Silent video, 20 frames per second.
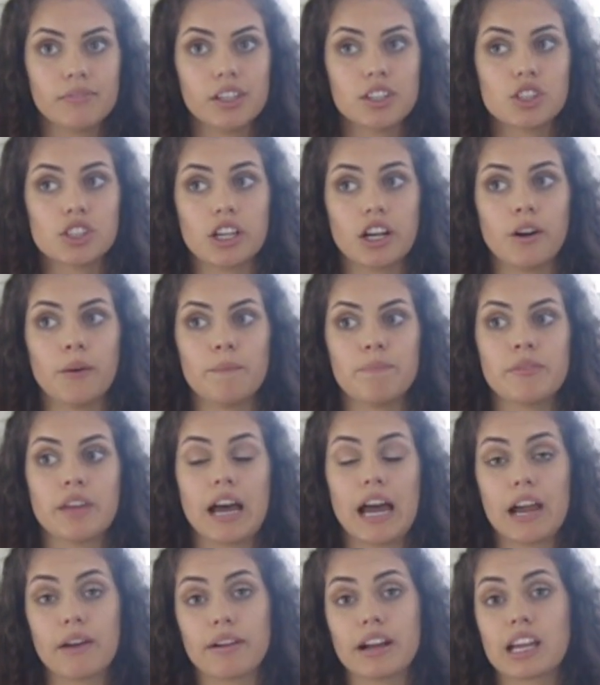So
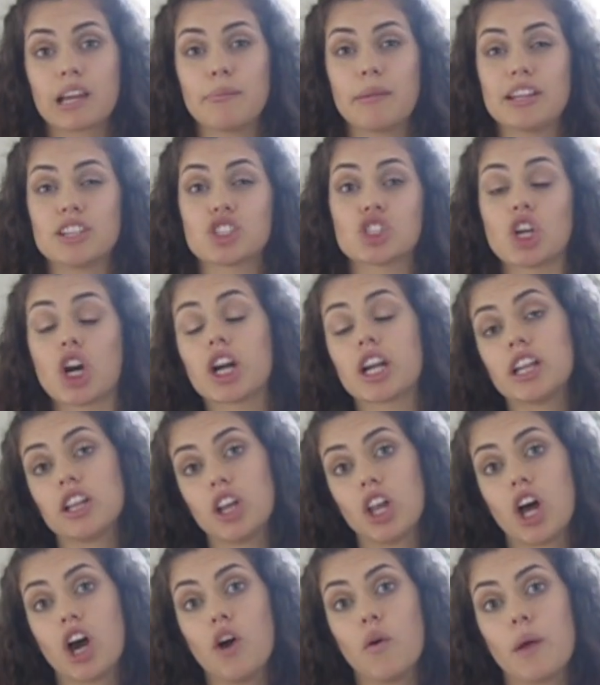I recommend starting
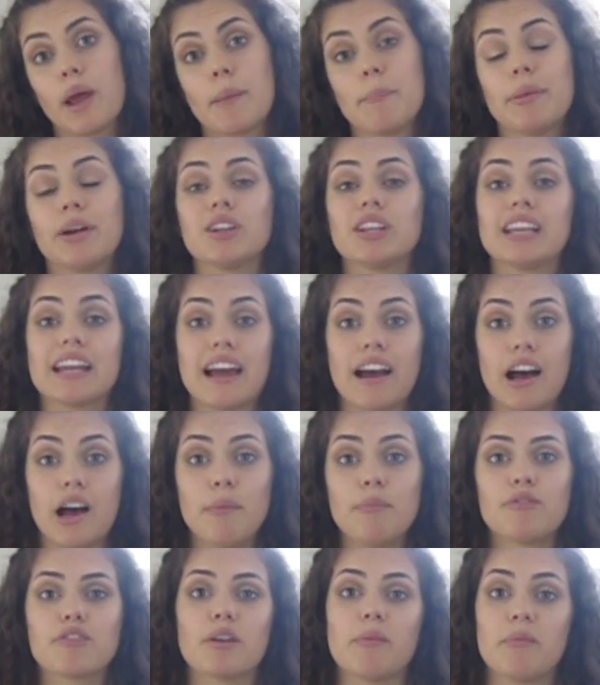low and building
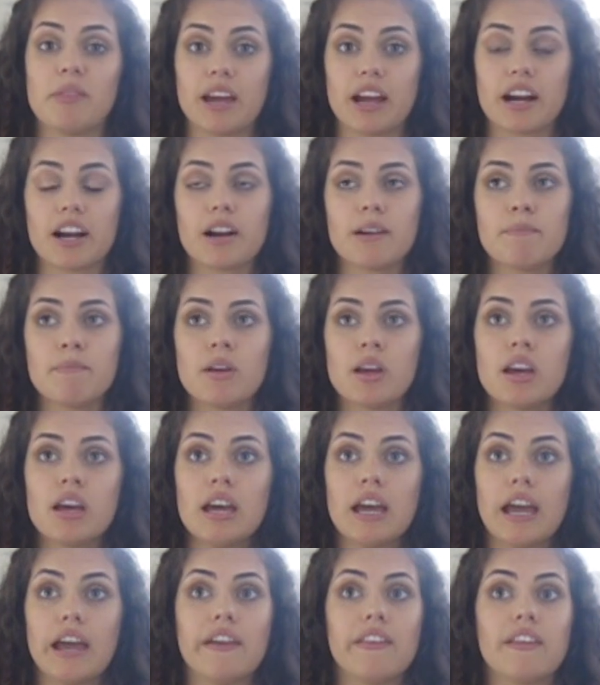up from there,
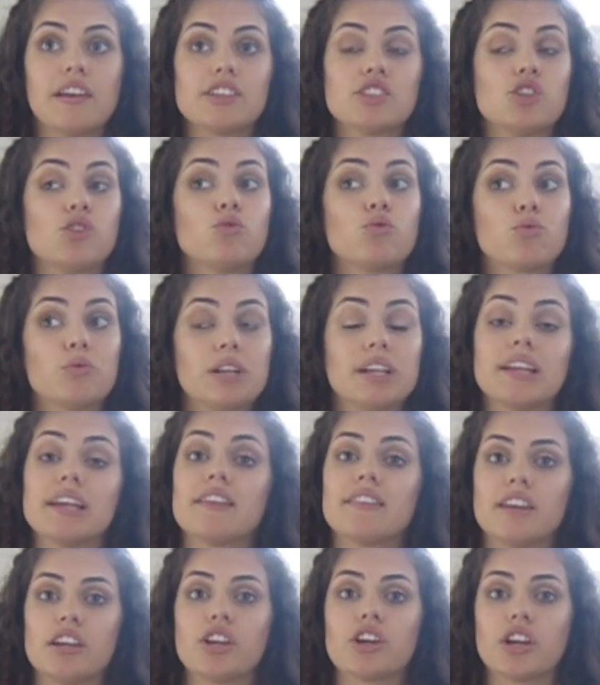unless you really
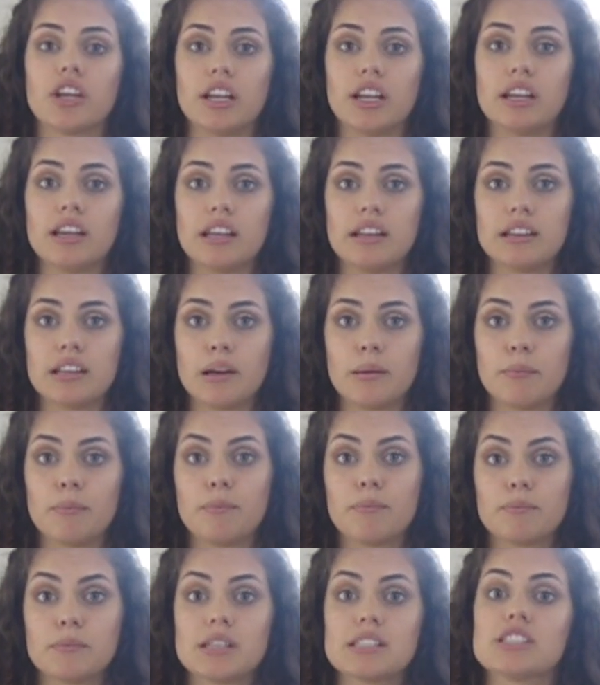think you're going to need them,
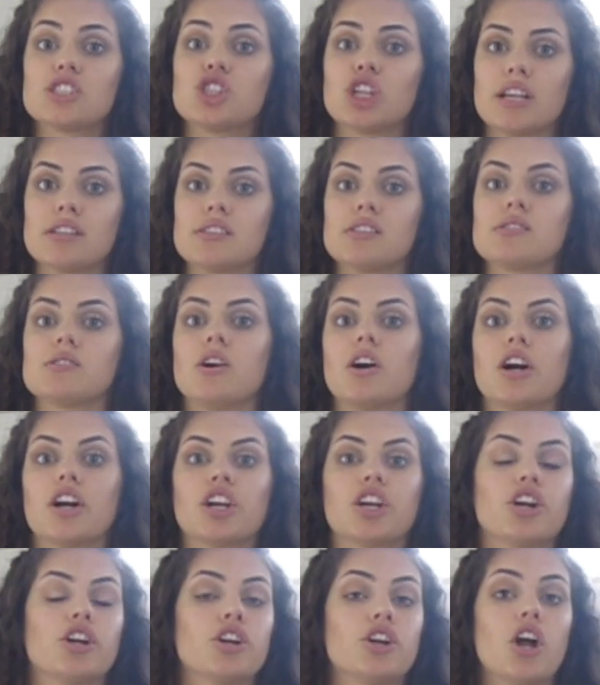because chances are
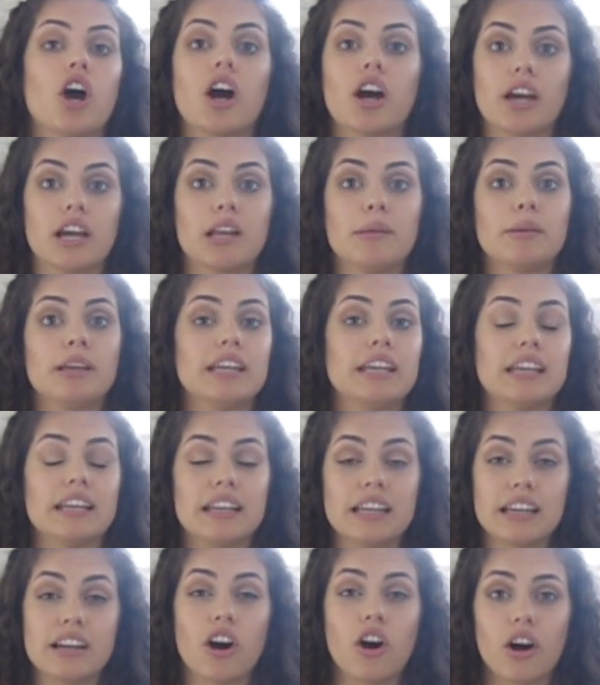you're not going to be
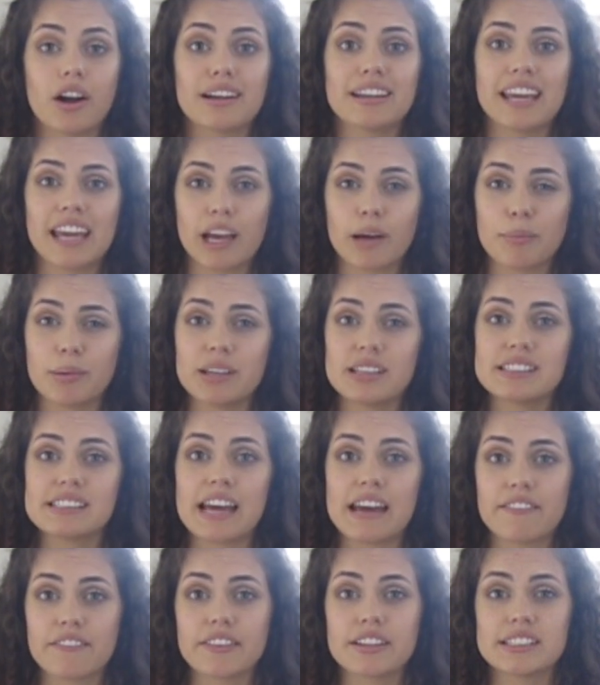eating on campus
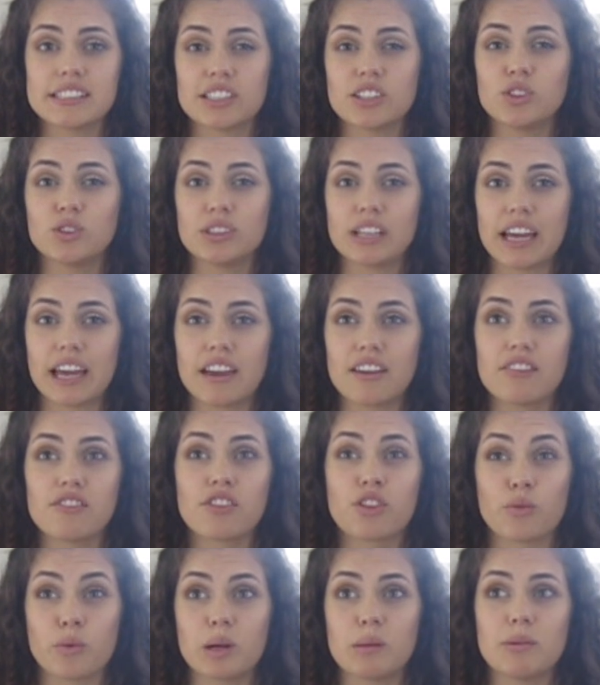every single day,
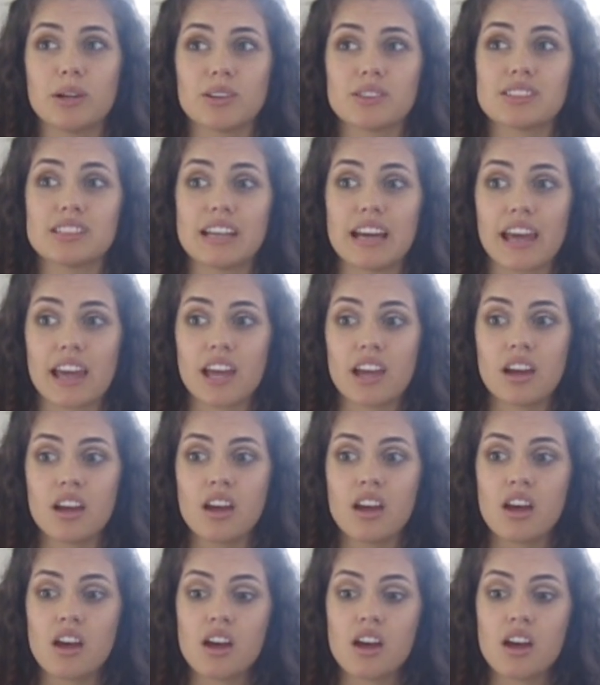3 meals a day.